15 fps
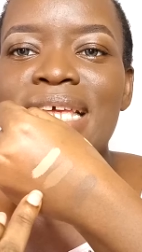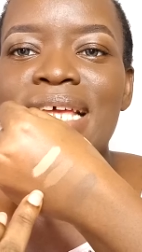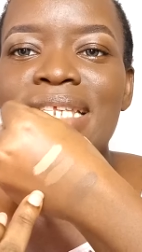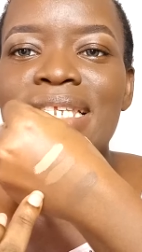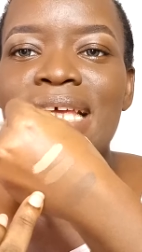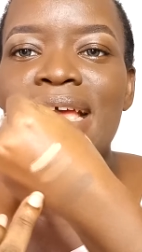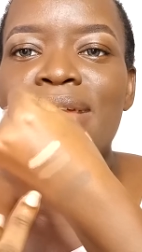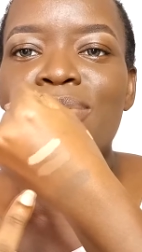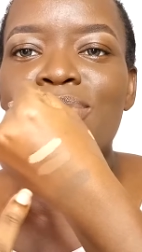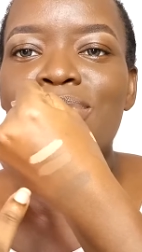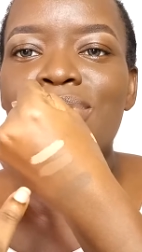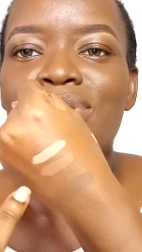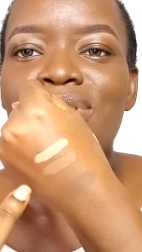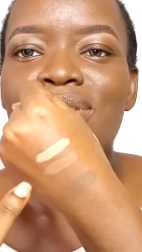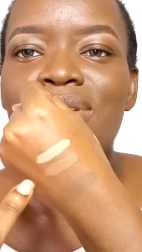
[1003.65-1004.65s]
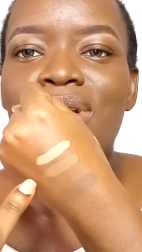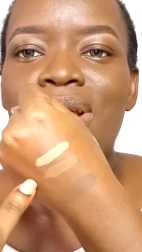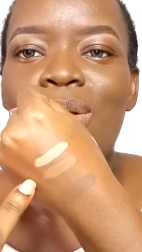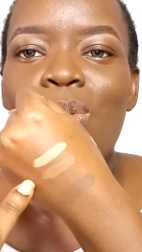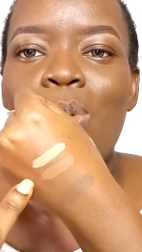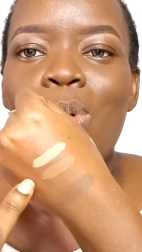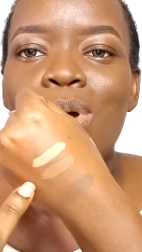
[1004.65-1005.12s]
as I would
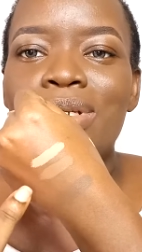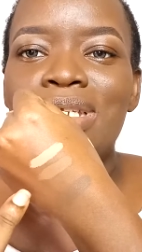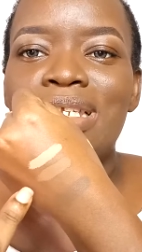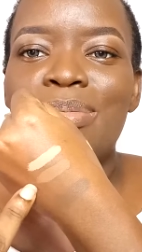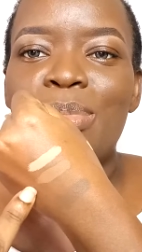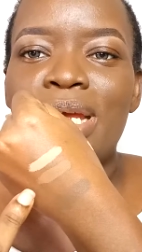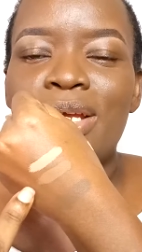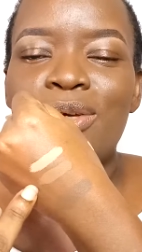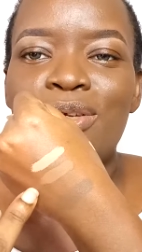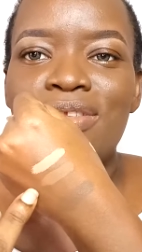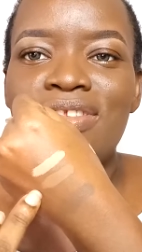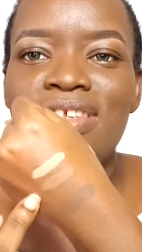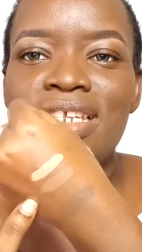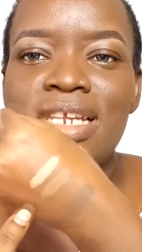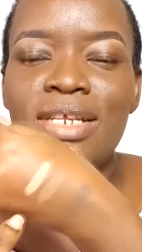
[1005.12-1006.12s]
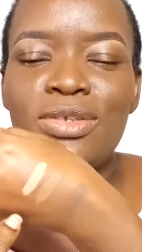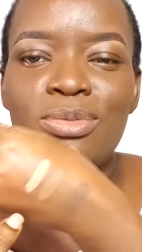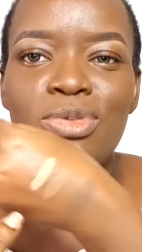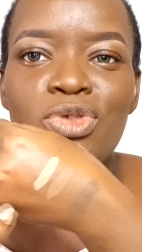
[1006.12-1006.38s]
want my concealer to be.